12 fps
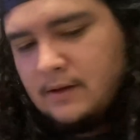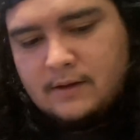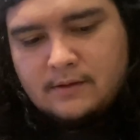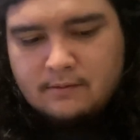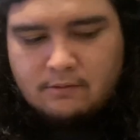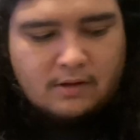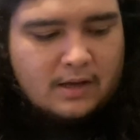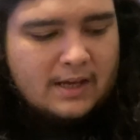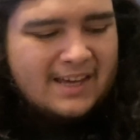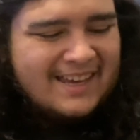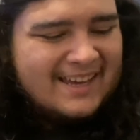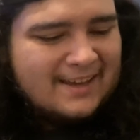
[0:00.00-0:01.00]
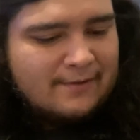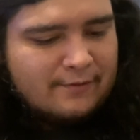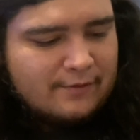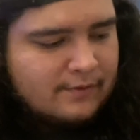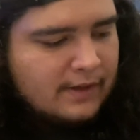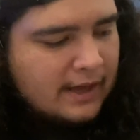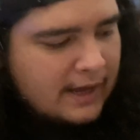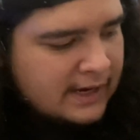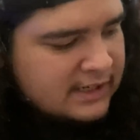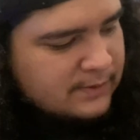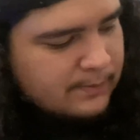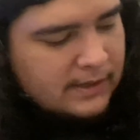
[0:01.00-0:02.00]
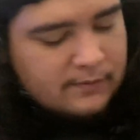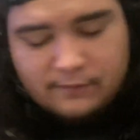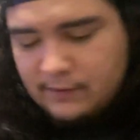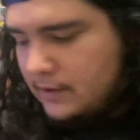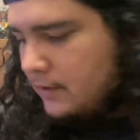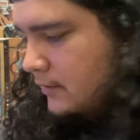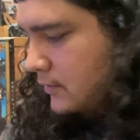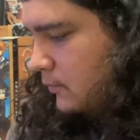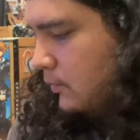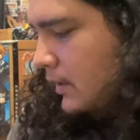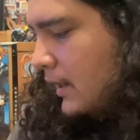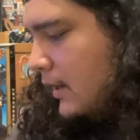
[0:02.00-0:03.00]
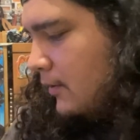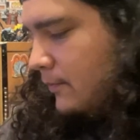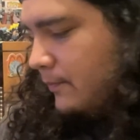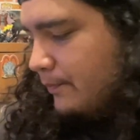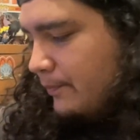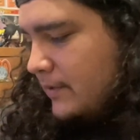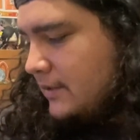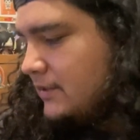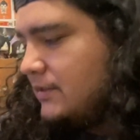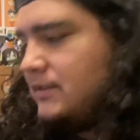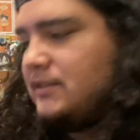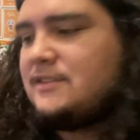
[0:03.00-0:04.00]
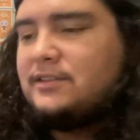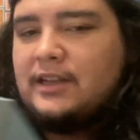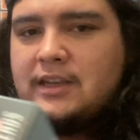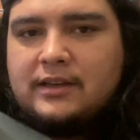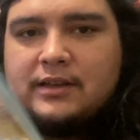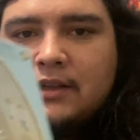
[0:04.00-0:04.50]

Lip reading: you can't have X-Men figures without Mystique.